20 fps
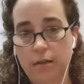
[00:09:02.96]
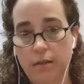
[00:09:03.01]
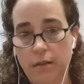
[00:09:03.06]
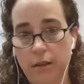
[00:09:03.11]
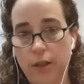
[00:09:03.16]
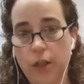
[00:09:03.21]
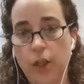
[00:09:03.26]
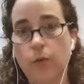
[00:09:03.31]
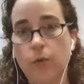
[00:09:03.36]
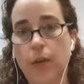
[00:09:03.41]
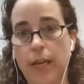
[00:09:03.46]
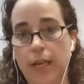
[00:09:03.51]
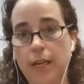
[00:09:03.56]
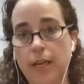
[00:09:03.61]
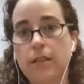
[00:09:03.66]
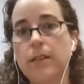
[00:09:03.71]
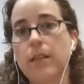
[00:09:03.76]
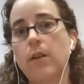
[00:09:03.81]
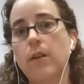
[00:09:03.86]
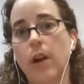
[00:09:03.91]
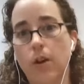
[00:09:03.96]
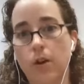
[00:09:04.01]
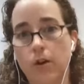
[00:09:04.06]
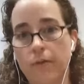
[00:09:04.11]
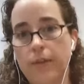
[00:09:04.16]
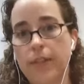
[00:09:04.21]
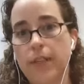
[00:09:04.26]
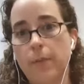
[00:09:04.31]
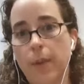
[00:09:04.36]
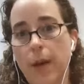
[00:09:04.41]
you need. So, like,
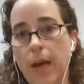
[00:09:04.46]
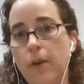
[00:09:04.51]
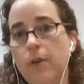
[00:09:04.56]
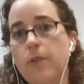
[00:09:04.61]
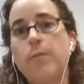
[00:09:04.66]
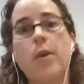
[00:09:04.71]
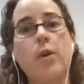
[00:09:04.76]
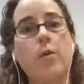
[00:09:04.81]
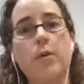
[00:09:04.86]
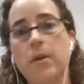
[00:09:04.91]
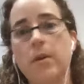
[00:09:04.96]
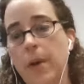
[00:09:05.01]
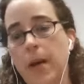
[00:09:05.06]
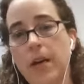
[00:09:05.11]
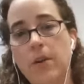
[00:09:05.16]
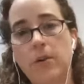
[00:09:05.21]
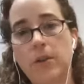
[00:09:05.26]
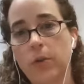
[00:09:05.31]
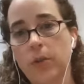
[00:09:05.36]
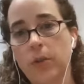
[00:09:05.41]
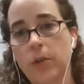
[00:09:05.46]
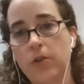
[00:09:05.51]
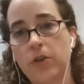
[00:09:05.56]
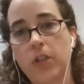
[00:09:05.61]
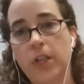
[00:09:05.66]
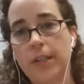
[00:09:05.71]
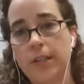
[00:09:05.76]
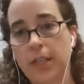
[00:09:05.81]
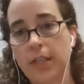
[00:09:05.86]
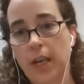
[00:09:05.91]
obviously a powered
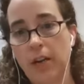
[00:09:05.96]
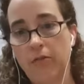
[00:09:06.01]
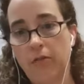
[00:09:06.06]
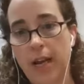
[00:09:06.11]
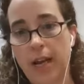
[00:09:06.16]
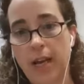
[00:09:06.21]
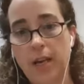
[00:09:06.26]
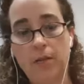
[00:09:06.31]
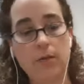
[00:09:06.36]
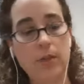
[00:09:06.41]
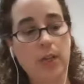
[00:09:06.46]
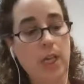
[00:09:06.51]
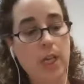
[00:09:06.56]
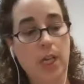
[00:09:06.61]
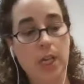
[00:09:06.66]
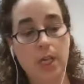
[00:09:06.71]
wheelchair to get around,